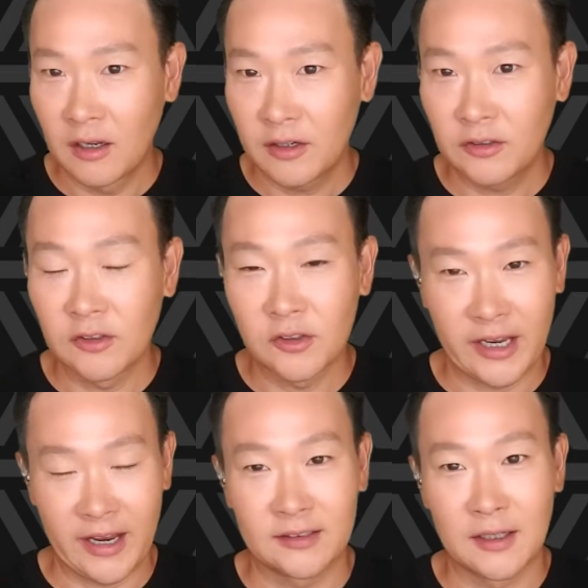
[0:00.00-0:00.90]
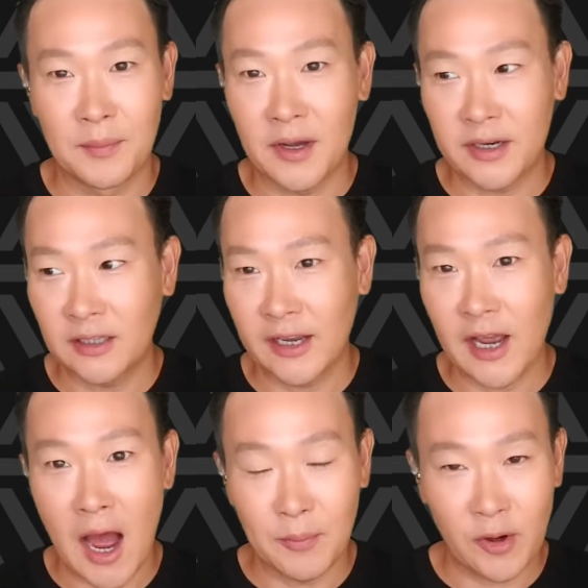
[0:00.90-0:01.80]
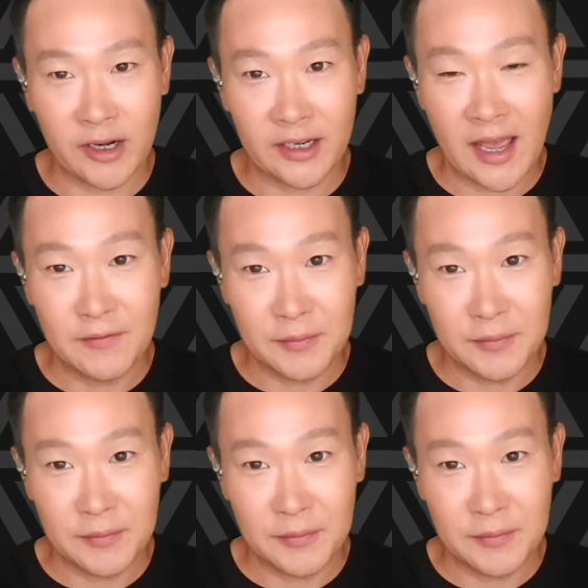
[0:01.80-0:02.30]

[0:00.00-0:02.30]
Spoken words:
you're looking at somebody like operating heavy